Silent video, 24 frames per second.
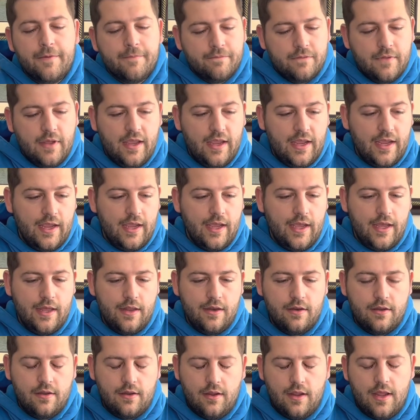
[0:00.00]

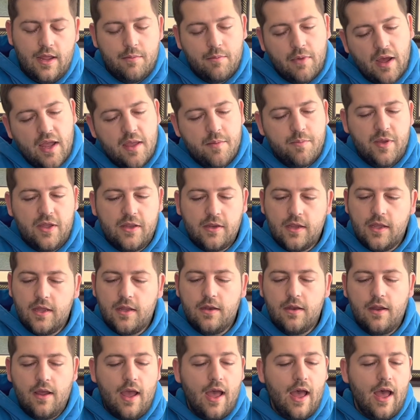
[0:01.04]
And in my
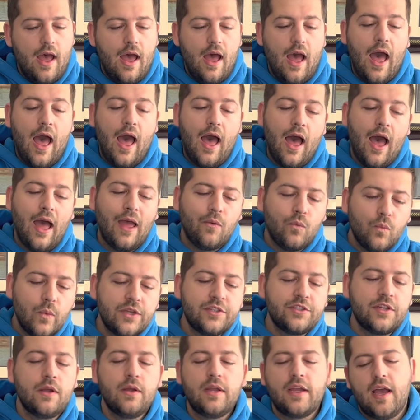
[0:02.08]
opinion, I
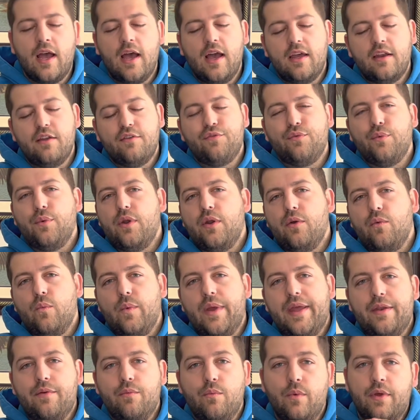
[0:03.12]
wish I kind of would have
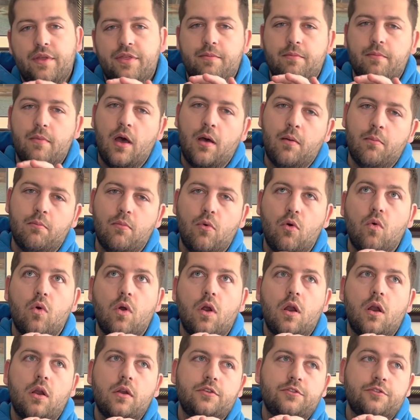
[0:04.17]
went with a
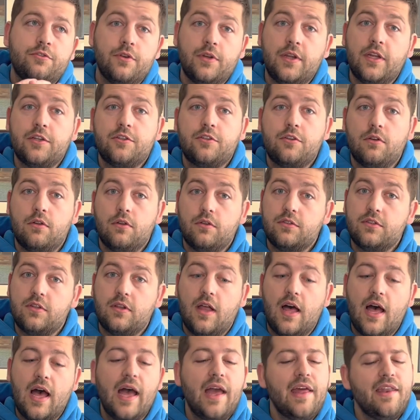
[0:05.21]
more traditional
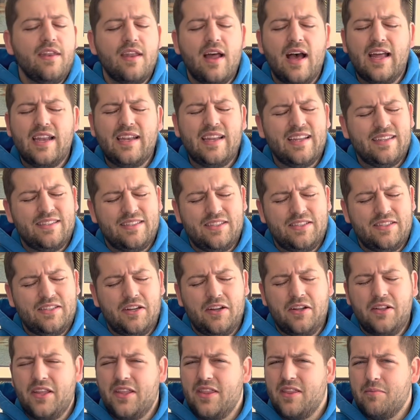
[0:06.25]
slide, not
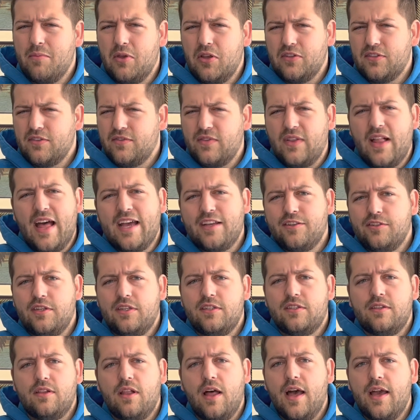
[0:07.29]
necessarily the most flashy
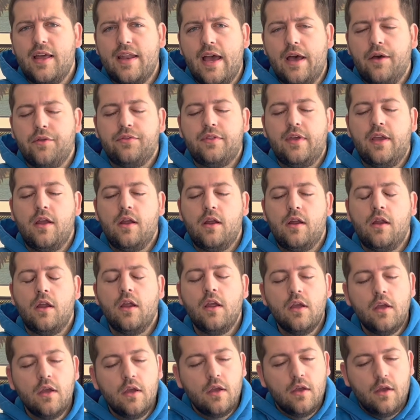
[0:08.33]
slide out there.
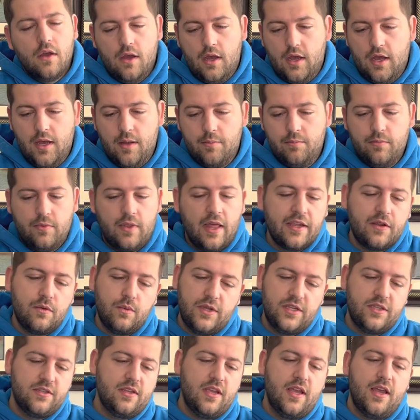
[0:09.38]
Like
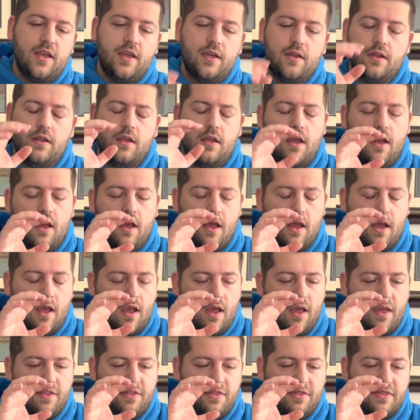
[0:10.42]
we said,
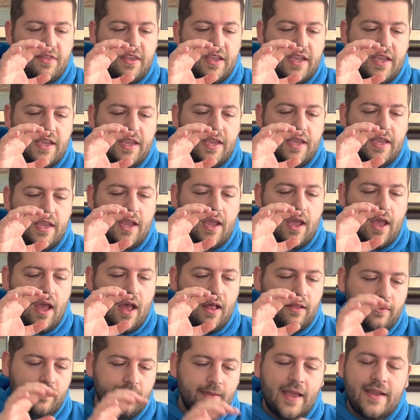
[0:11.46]
the
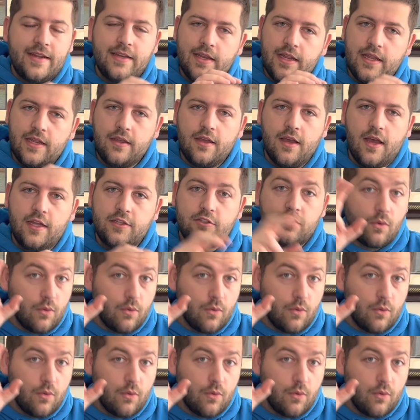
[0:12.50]
lightning cuts